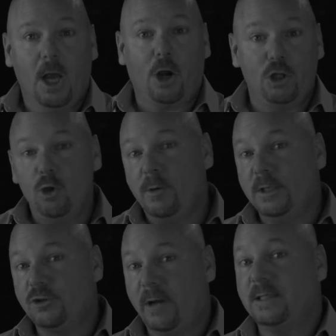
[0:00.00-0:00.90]
Are you
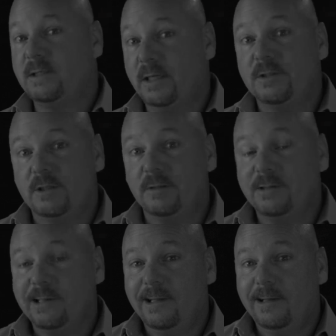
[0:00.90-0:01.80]
in transition?
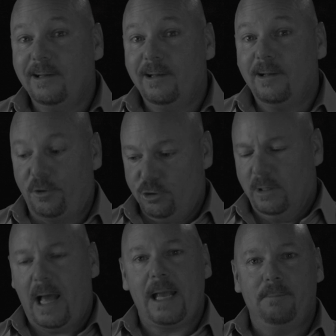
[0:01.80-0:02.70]
Are you
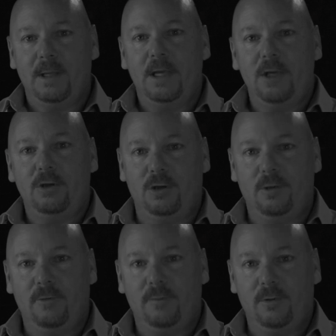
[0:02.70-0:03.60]
like
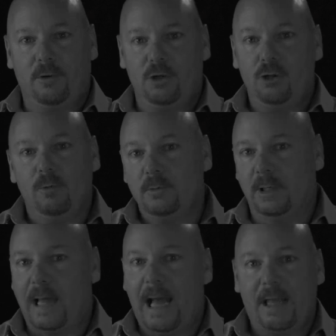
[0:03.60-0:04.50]
me? Are you
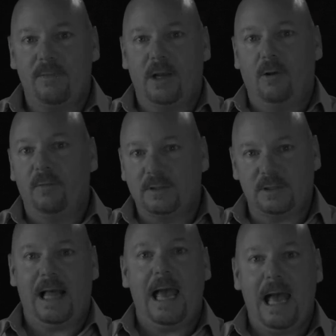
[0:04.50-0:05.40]
lying there on the
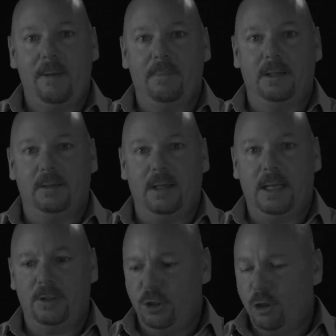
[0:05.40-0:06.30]
slab
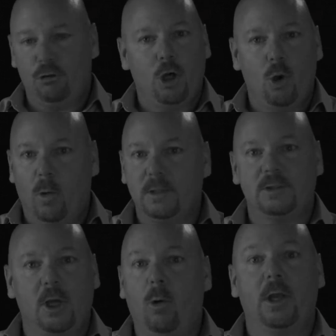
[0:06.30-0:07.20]
and you don't know
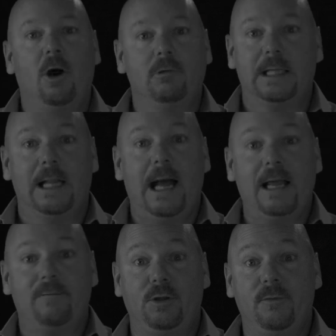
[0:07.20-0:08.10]
what's going on in
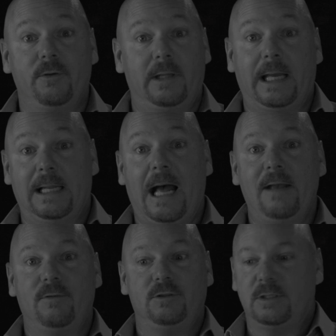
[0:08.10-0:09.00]
life, and you feel like
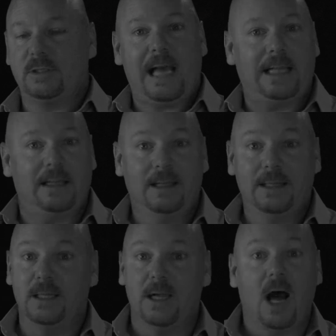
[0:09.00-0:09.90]
life has just kind of
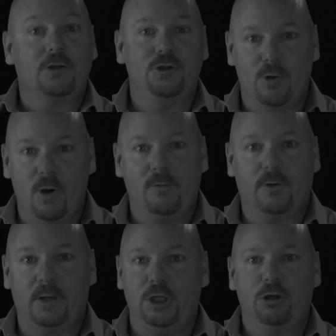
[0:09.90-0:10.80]
knocked you
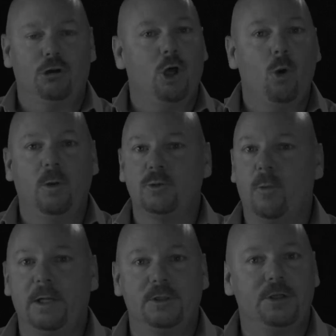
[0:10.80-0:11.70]
over and you don't know which
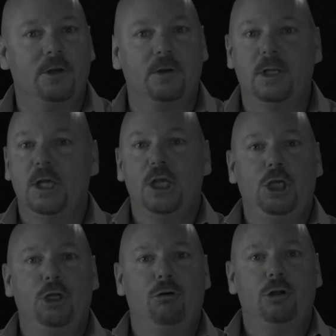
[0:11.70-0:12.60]
way to turn?
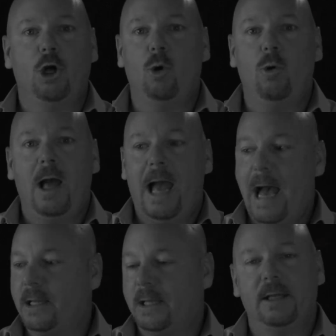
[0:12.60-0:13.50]
You don't know
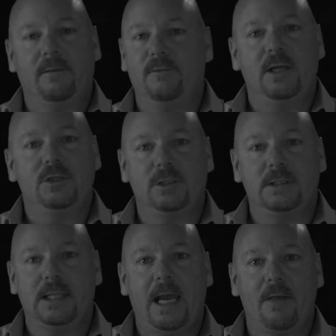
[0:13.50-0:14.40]
how to get a vision
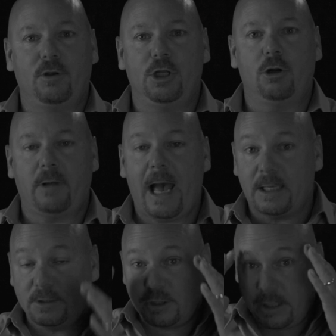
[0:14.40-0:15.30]
together. You don't know how
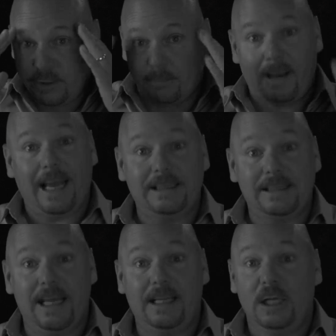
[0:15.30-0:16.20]
to change your
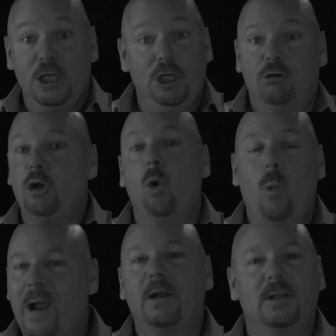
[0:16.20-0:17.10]
mindset. You don't know
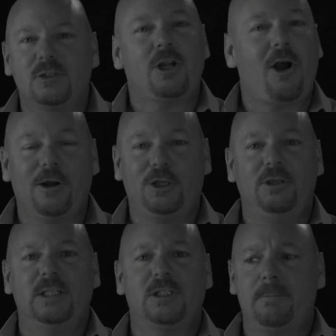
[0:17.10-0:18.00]
where to start. You
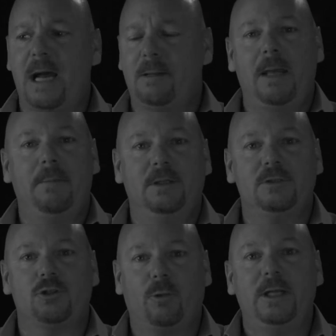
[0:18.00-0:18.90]
need somebody maybe
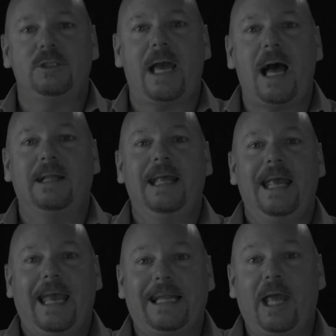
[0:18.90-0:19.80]
just to reach out
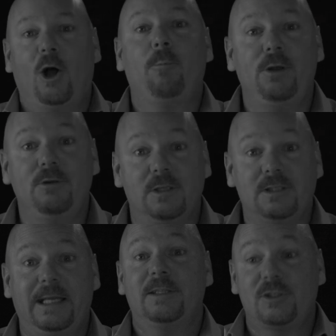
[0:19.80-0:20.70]
and help you
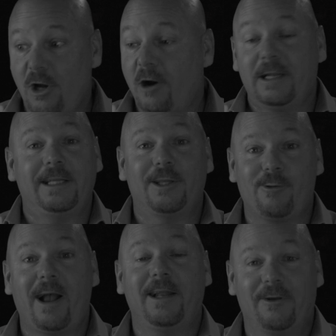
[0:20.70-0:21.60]
just get started in the
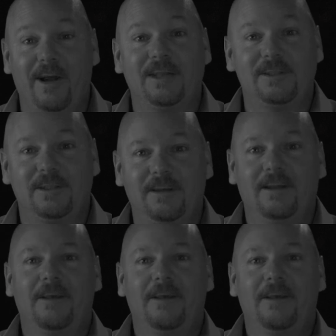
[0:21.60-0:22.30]
right direction.